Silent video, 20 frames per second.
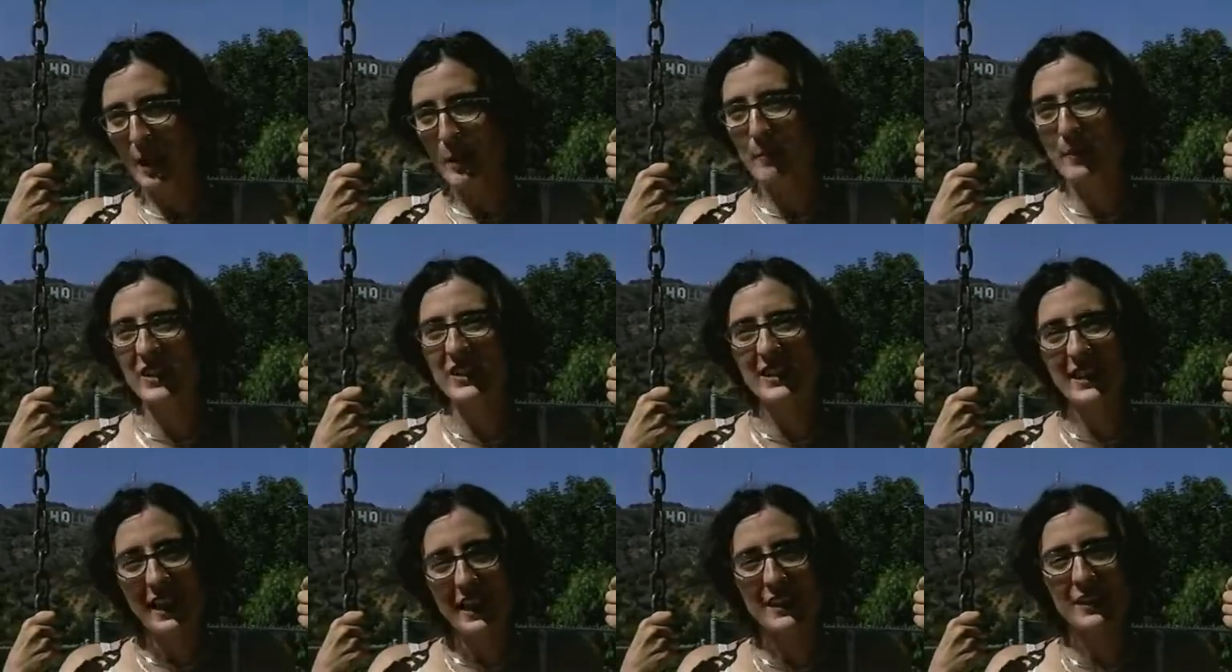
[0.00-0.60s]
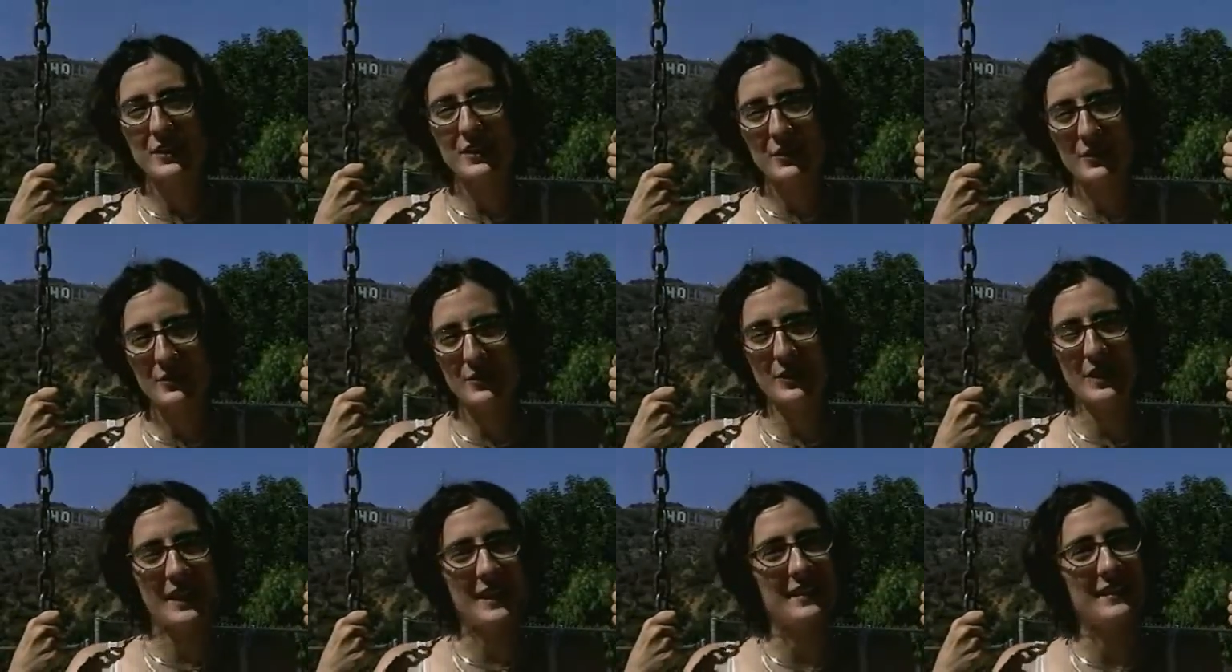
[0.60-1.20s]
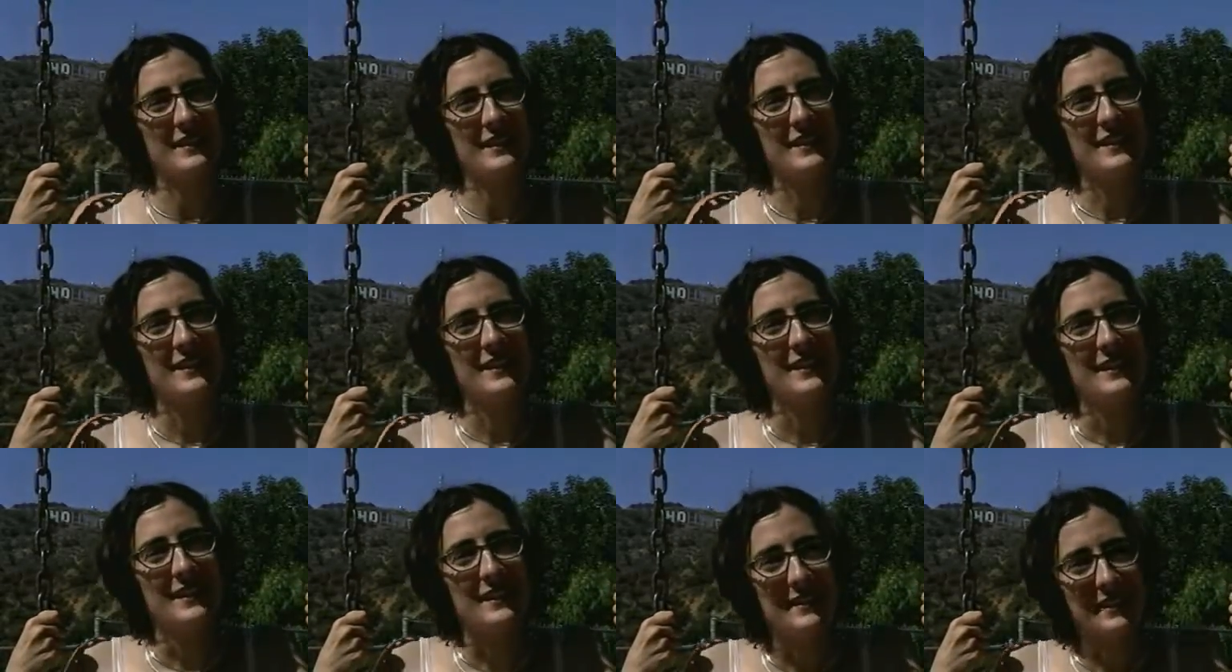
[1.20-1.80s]
But you kind of knew that
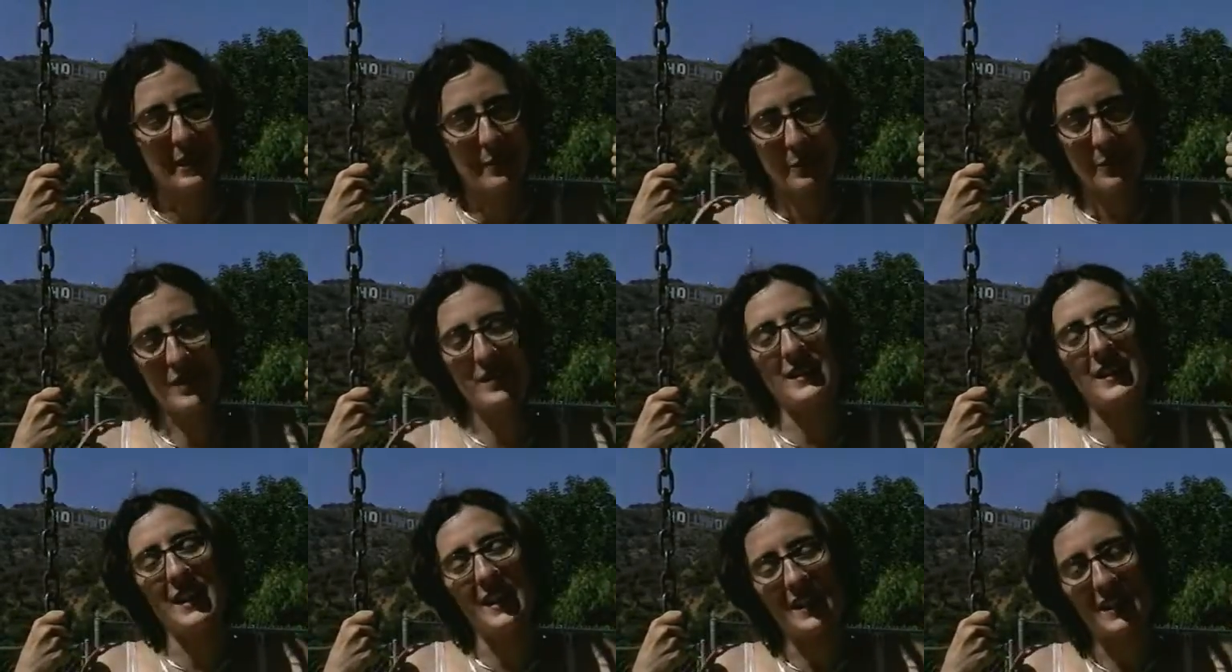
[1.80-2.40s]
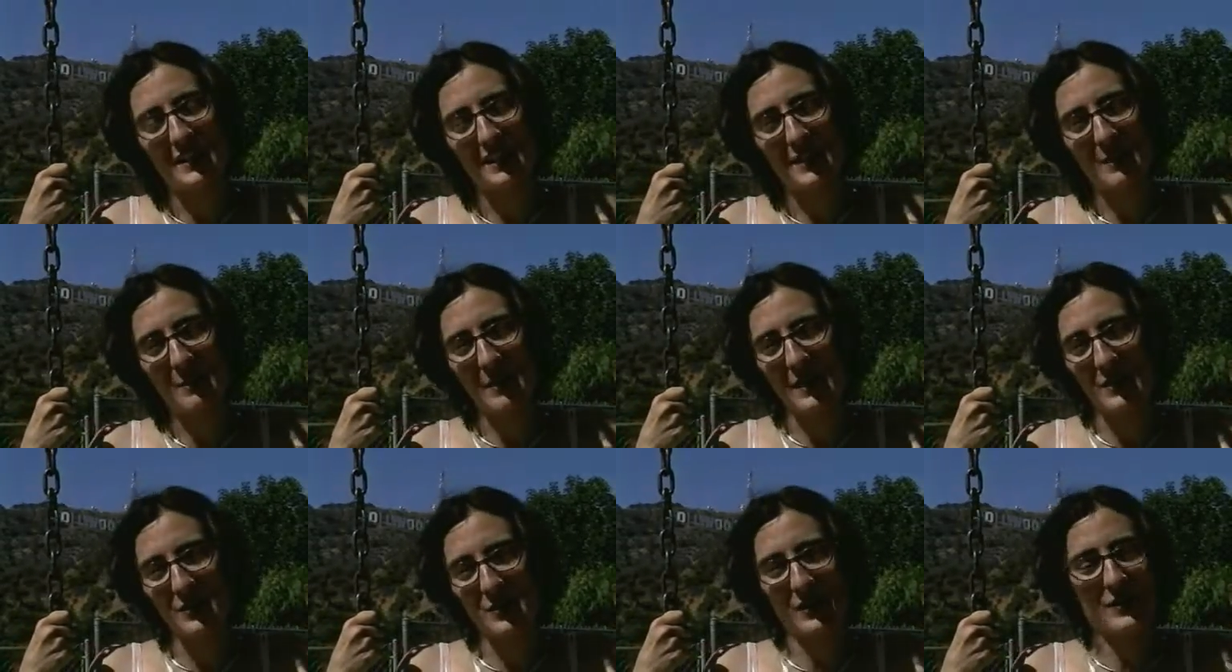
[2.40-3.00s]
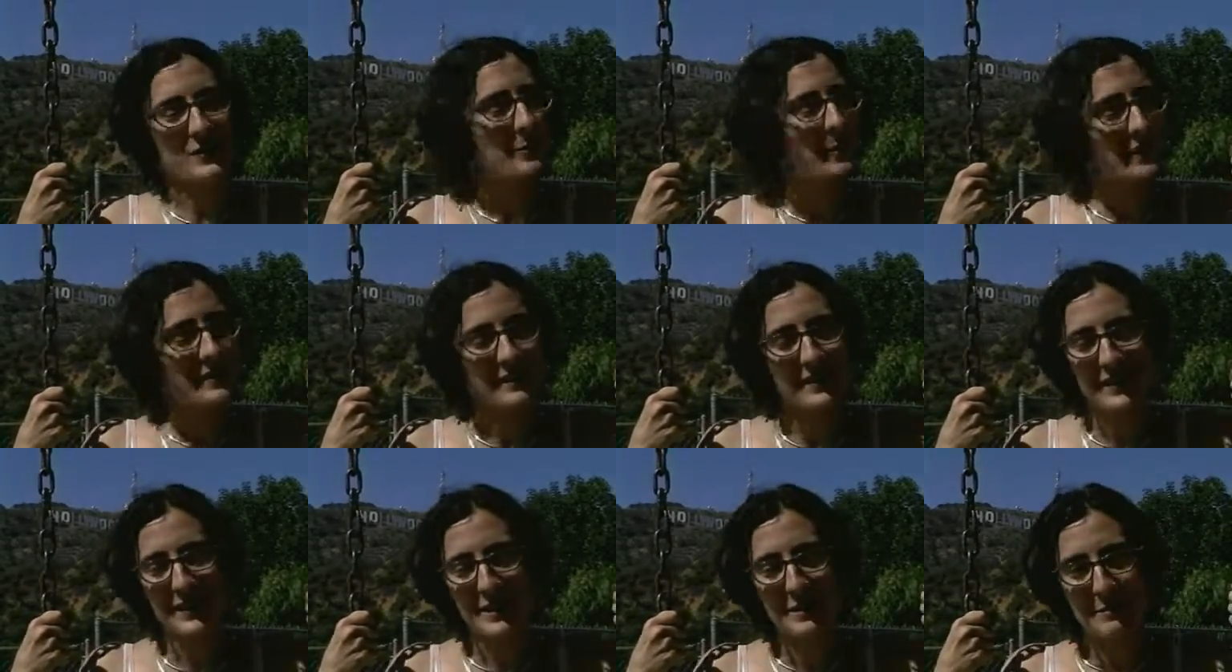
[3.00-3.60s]
that one day the Matrix
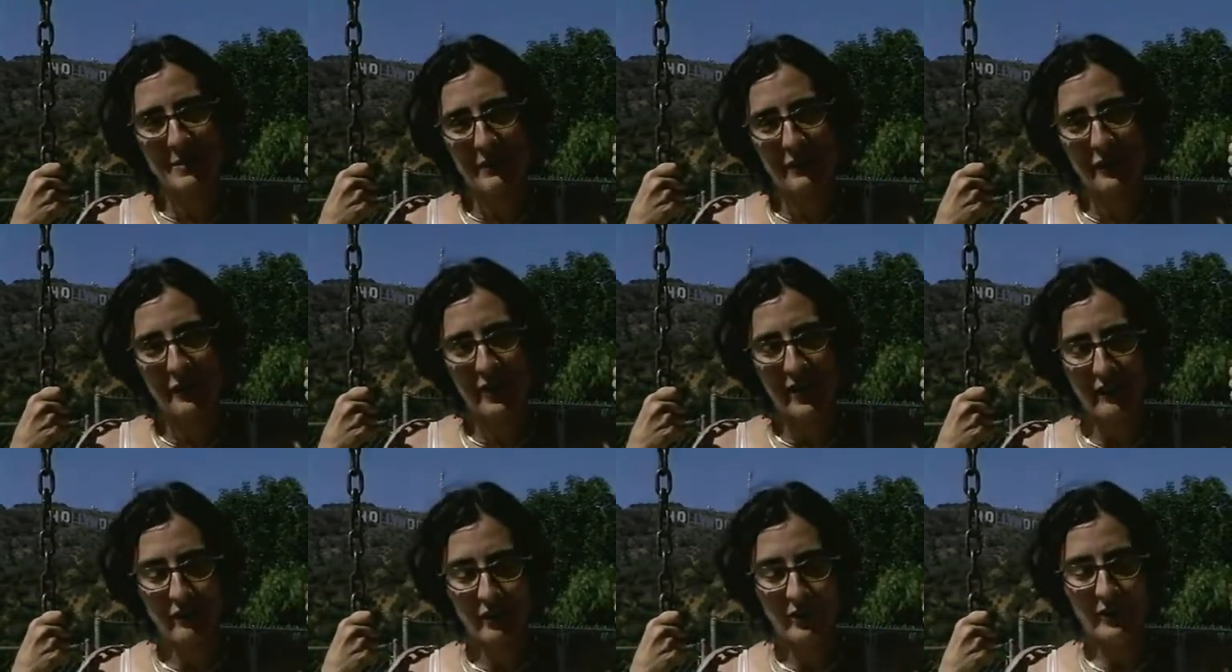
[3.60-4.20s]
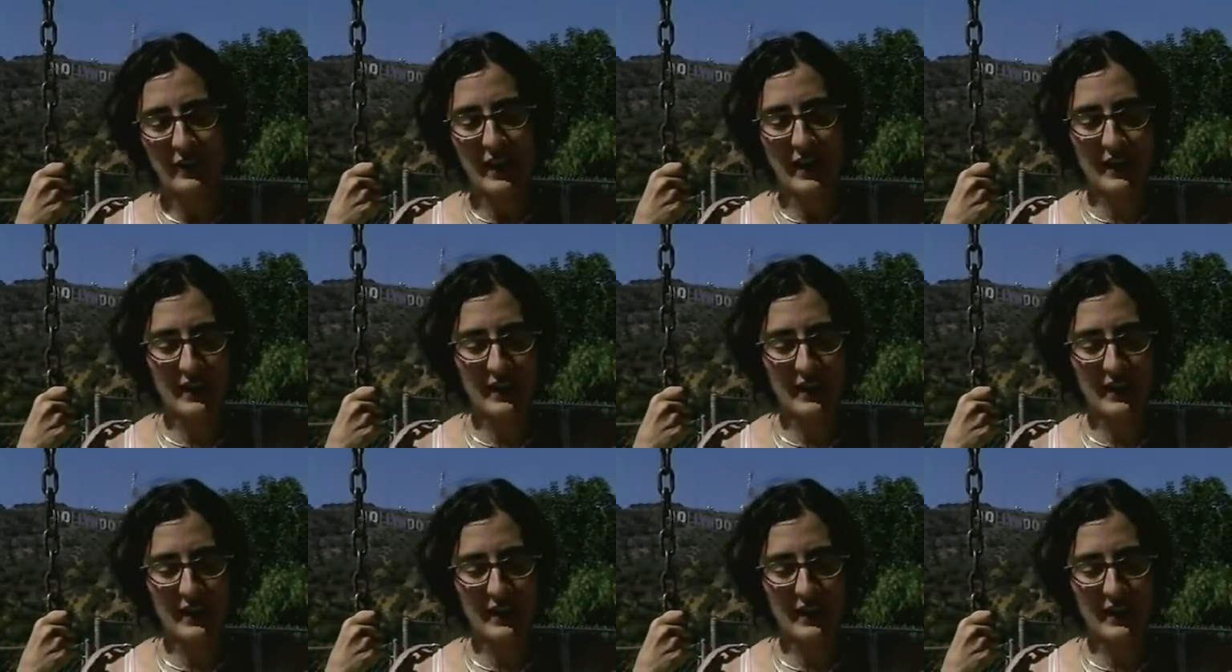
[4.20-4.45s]
wasn't going to be forever.